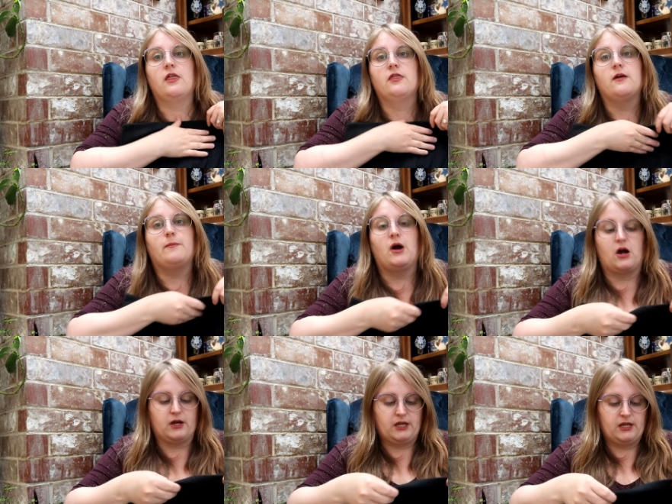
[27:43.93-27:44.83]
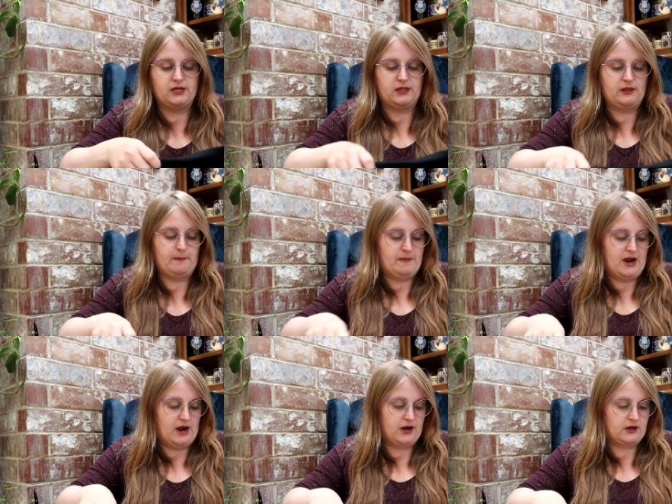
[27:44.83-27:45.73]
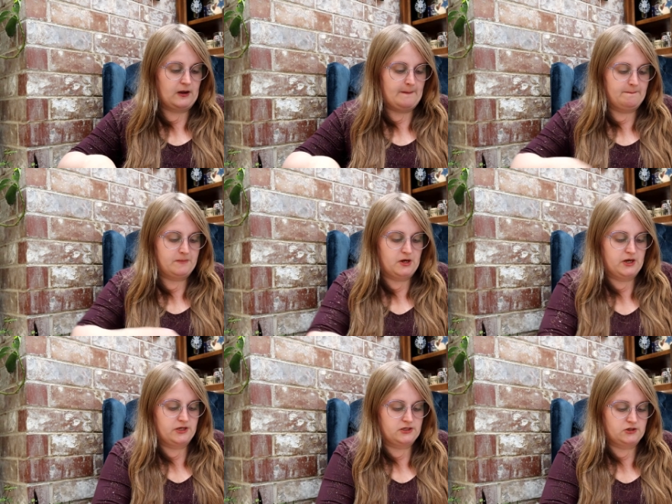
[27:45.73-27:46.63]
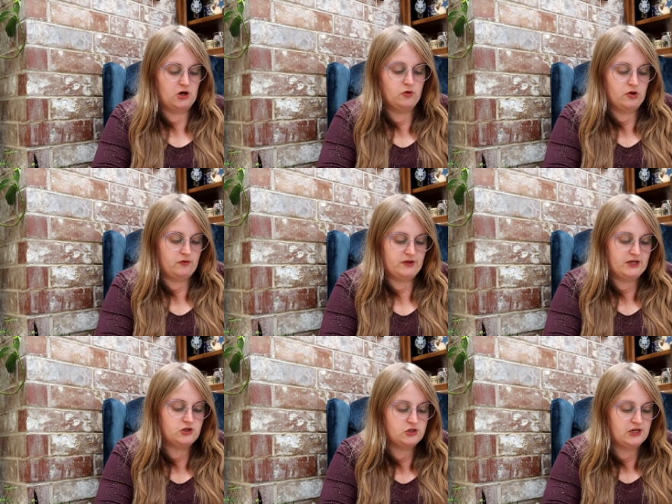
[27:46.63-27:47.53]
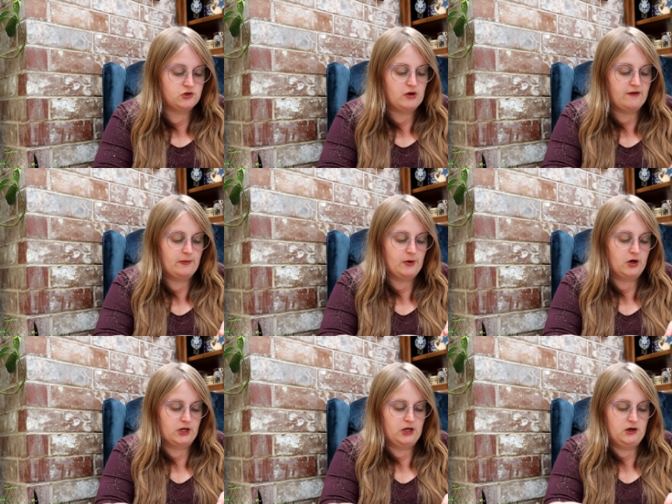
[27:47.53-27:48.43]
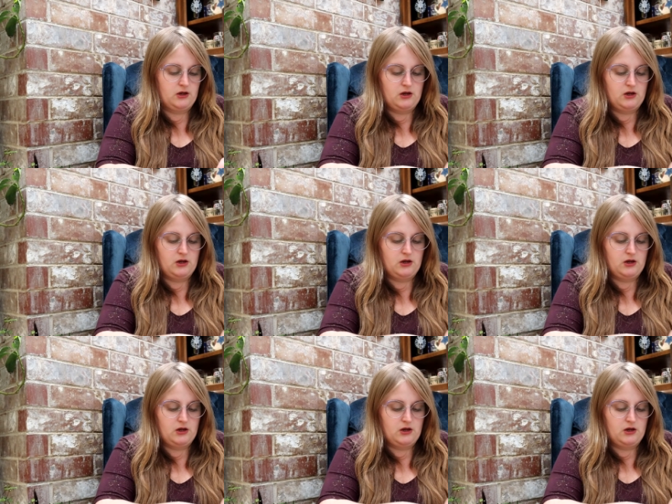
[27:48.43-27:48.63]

the pocket in the back but oh no they, they do have a pocket.